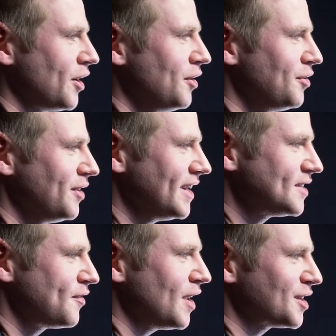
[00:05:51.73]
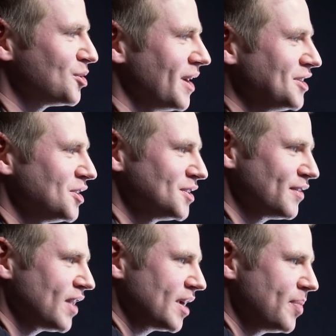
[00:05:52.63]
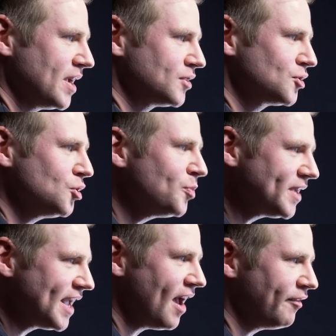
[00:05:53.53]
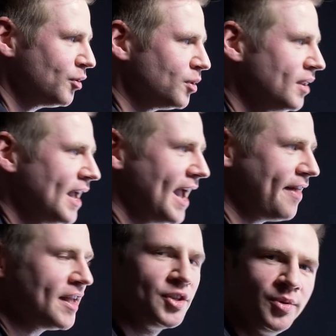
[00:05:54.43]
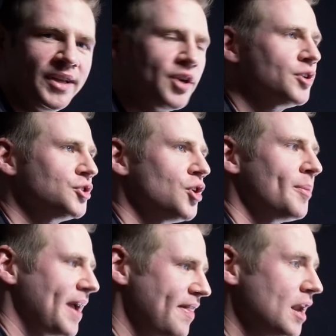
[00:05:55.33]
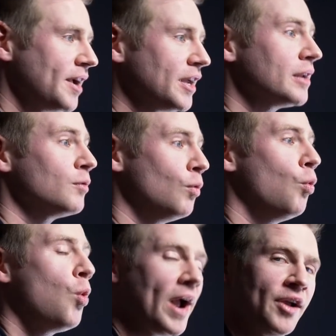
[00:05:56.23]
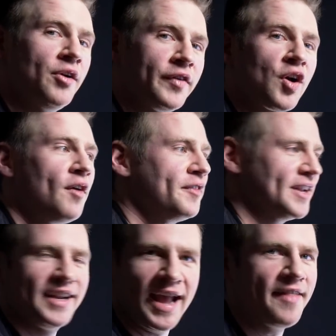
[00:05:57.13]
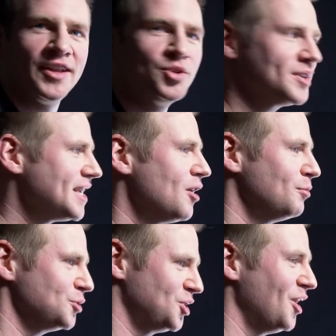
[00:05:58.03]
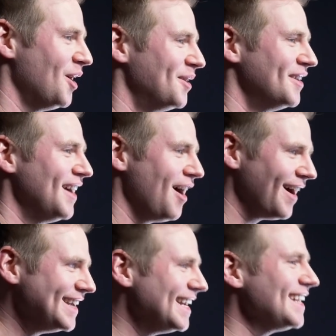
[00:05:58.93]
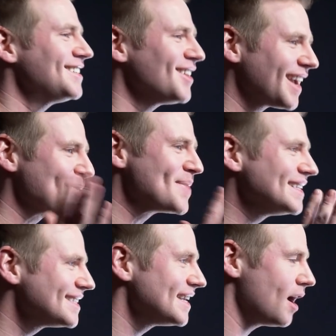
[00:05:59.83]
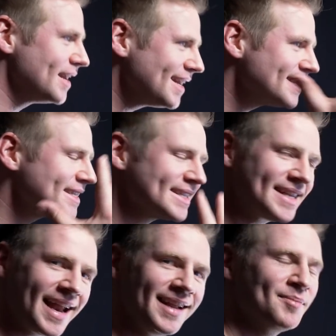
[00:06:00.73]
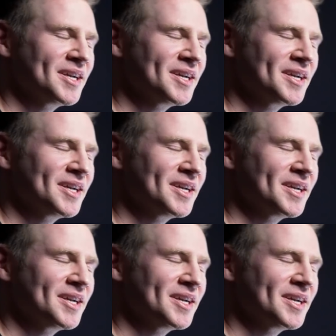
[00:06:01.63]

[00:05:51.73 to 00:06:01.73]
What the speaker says: go through these fluctuations of like being super careful and then doing a good job, and then I get way overconfident and then do a terrible job. I need to steady